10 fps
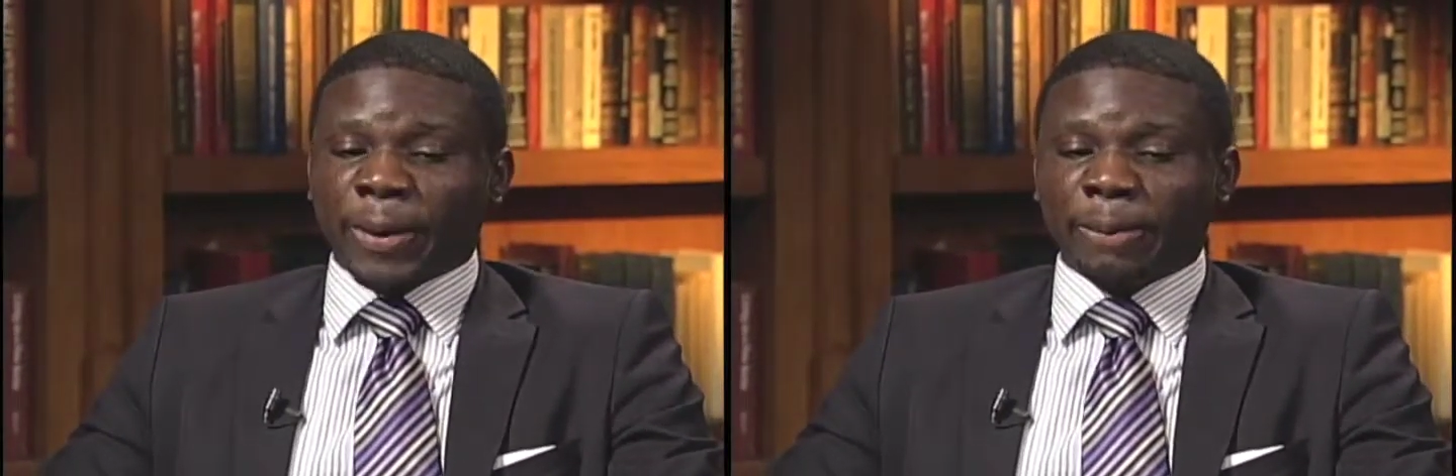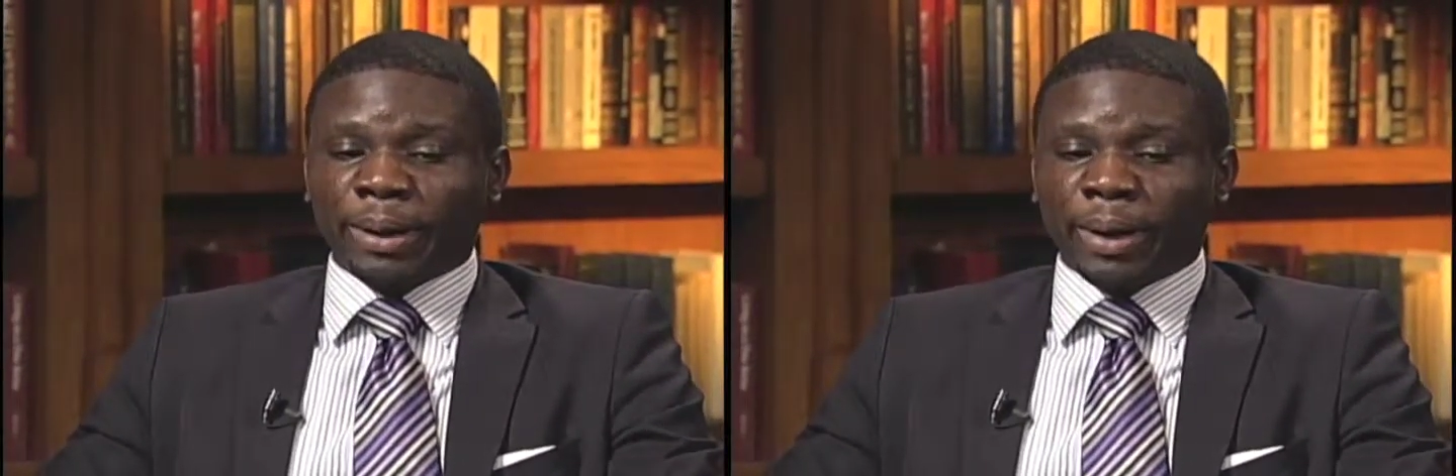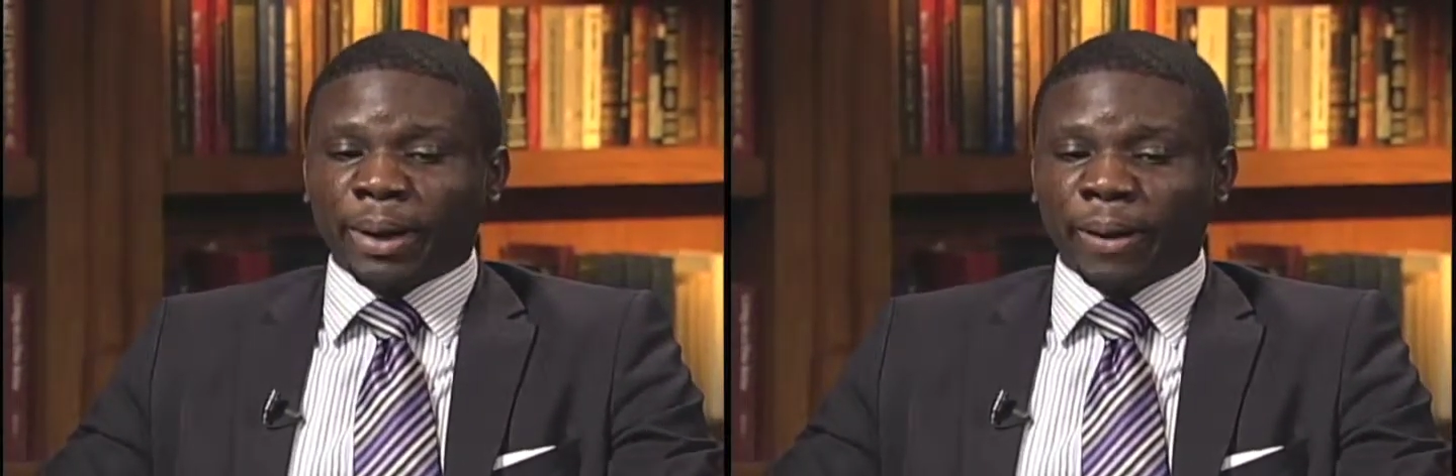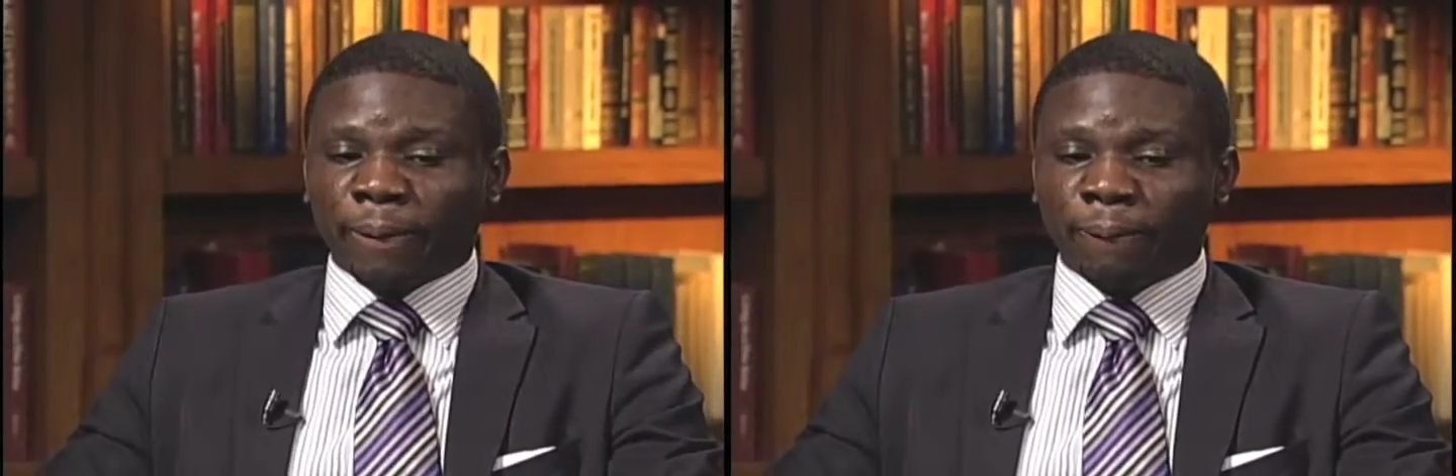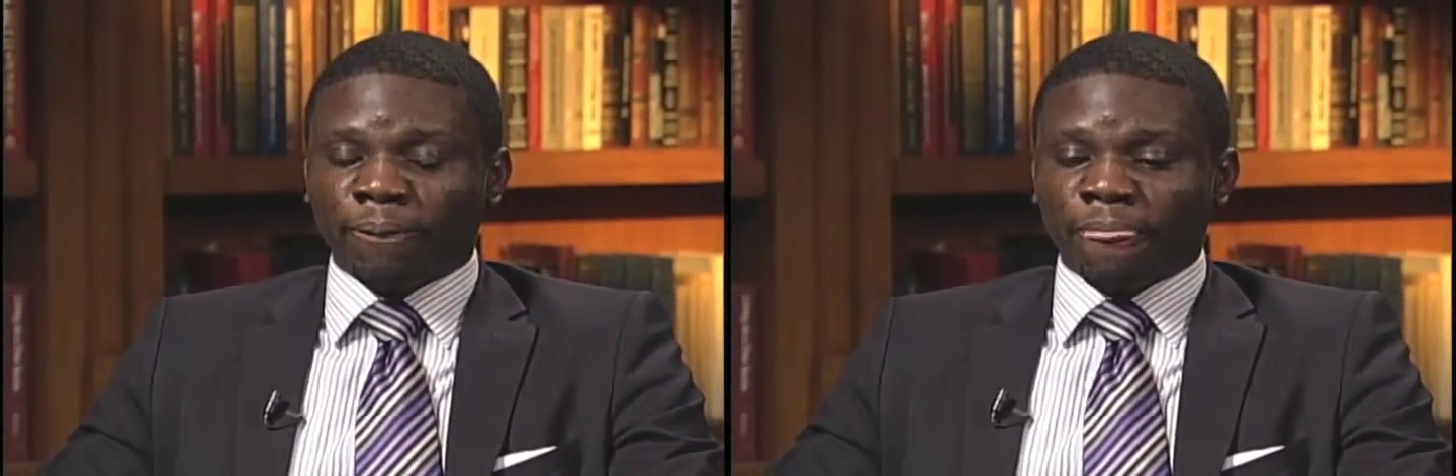But
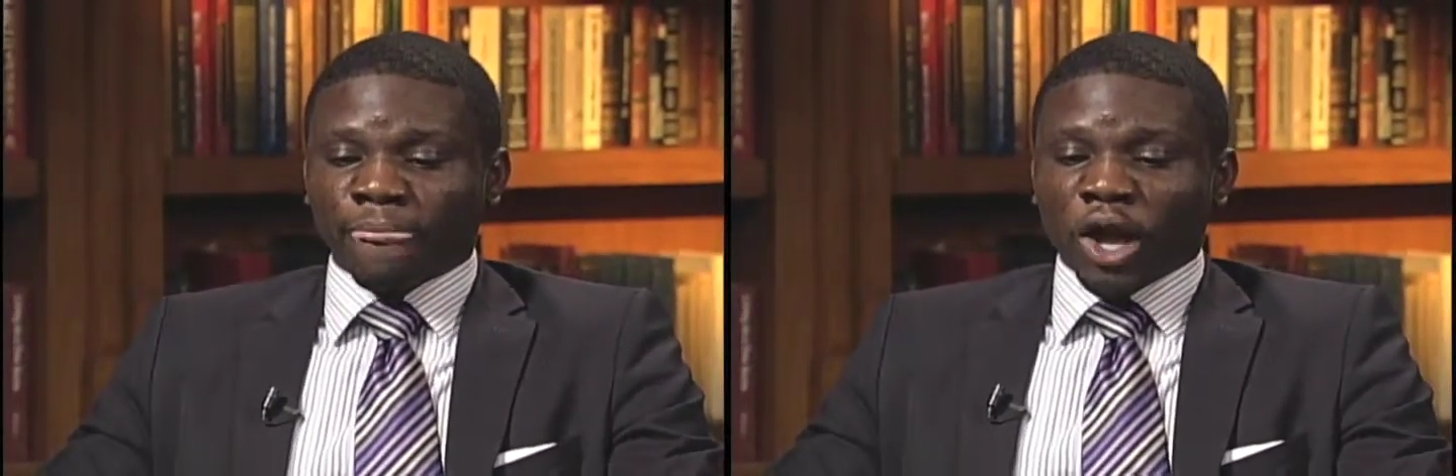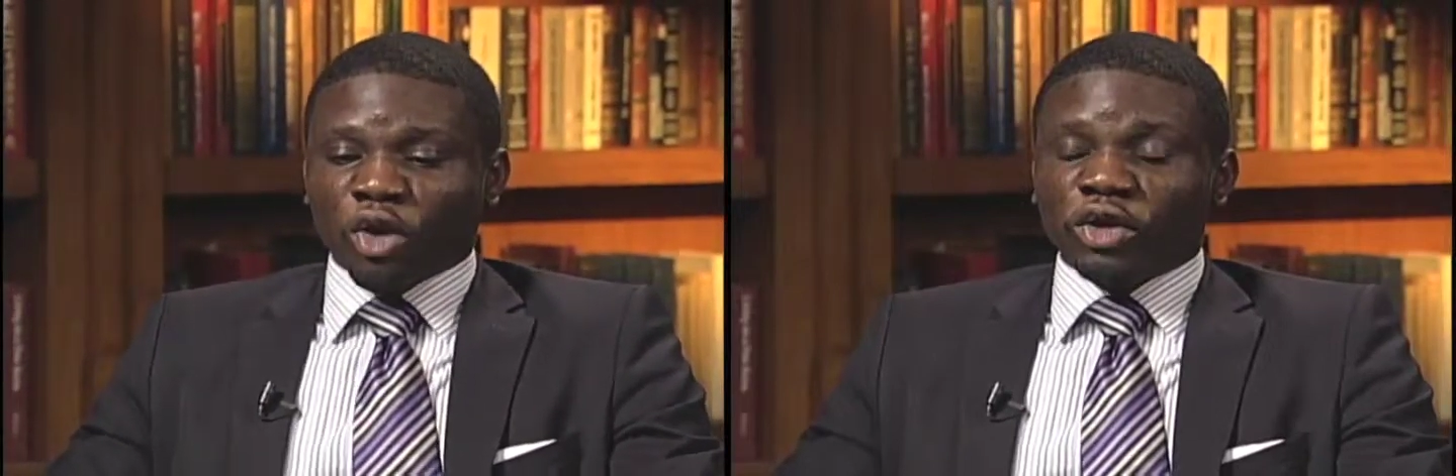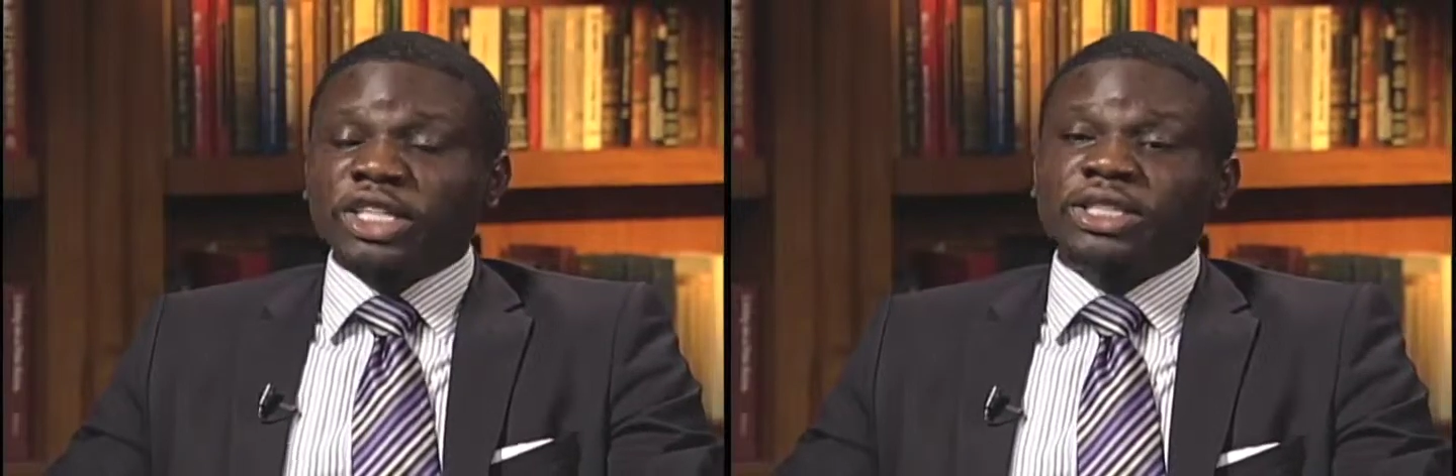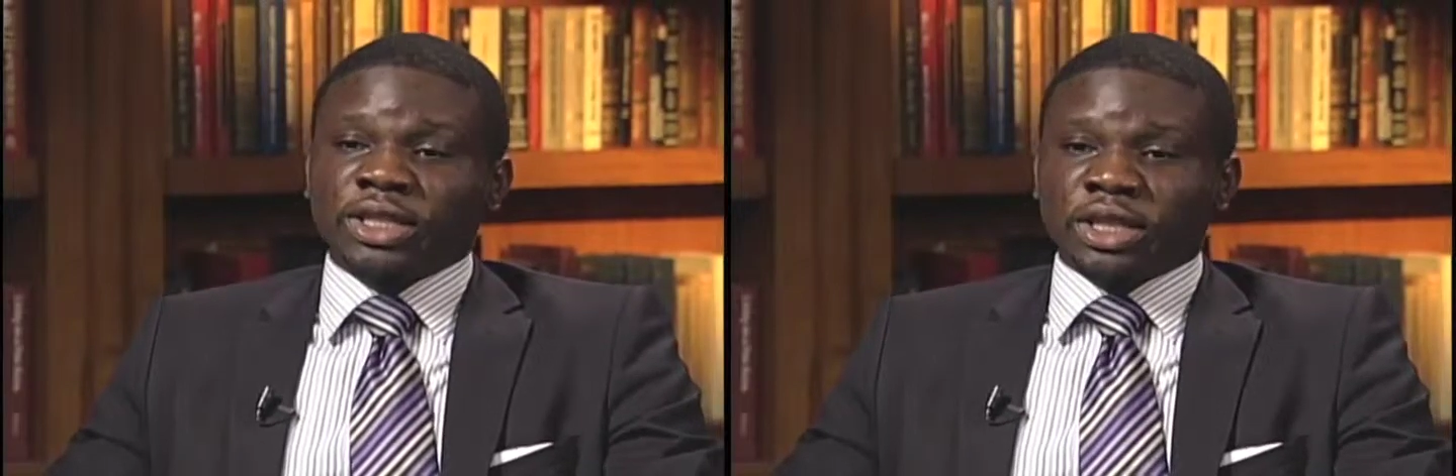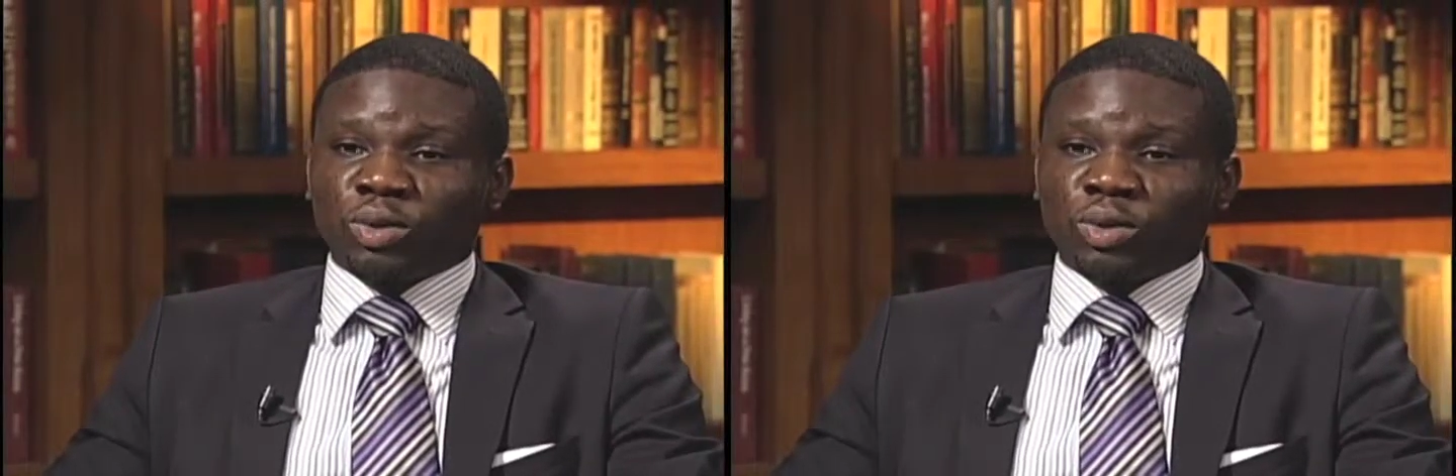recently,